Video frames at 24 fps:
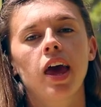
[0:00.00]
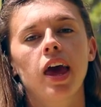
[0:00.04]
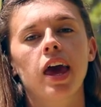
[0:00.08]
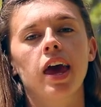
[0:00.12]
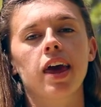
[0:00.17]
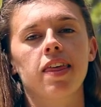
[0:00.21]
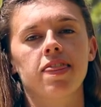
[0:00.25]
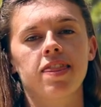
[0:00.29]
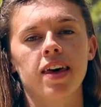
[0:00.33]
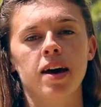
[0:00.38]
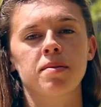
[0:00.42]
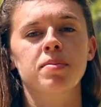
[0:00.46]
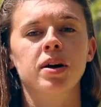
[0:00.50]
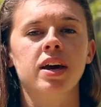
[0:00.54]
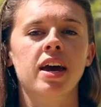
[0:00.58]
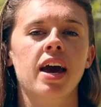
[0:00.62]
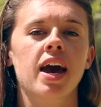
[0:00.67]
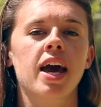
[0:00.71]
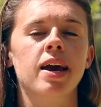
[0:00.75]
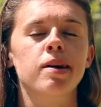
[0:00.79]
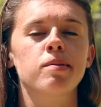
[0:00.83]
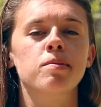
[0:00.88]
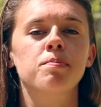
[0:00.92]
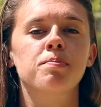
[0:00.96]
It then
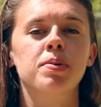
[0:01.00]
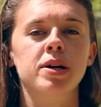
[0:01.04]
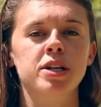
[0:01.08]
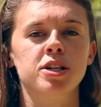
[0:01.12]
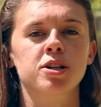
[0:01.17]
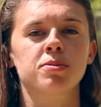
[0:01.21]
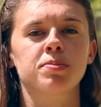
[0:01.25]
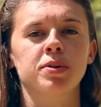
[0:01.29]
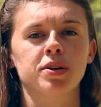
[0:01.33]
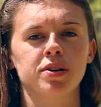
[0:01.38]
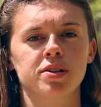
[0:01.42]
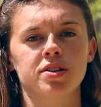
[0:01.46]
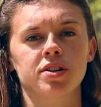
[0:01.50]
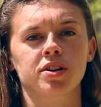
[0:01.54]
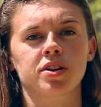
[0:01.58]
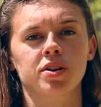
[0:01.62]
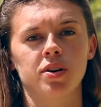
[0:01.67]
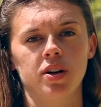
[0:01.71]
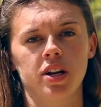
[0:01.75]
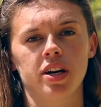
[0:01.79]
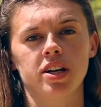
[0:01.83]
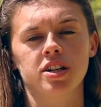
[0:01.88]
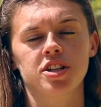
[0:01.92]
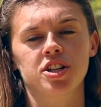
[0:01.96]
became Bishop Otter
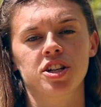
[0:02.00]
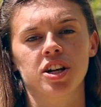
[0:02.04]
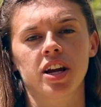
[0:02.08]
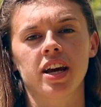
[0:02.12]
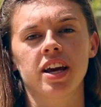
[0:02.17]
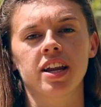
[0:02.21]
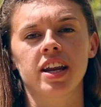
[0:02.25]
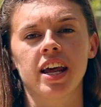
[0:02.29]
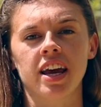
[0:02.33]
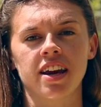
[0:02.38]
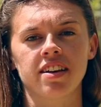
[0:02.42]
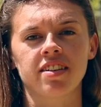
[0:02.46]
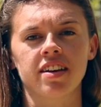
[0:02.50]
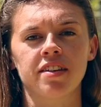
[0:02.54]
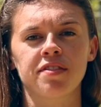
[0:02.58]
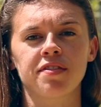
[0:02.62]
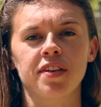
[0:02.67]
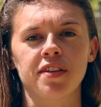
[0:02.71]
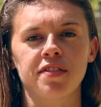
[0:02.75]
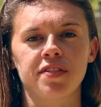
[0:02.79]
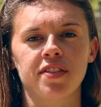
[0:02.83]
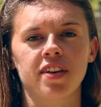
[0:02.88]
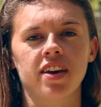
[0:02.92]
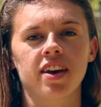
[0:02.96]
College in
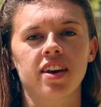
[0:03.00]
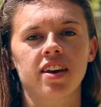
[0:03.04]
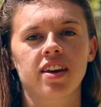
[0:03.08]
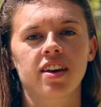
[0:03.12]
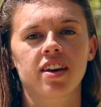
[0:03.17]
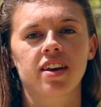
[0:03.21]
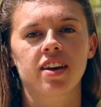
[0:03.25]
1850.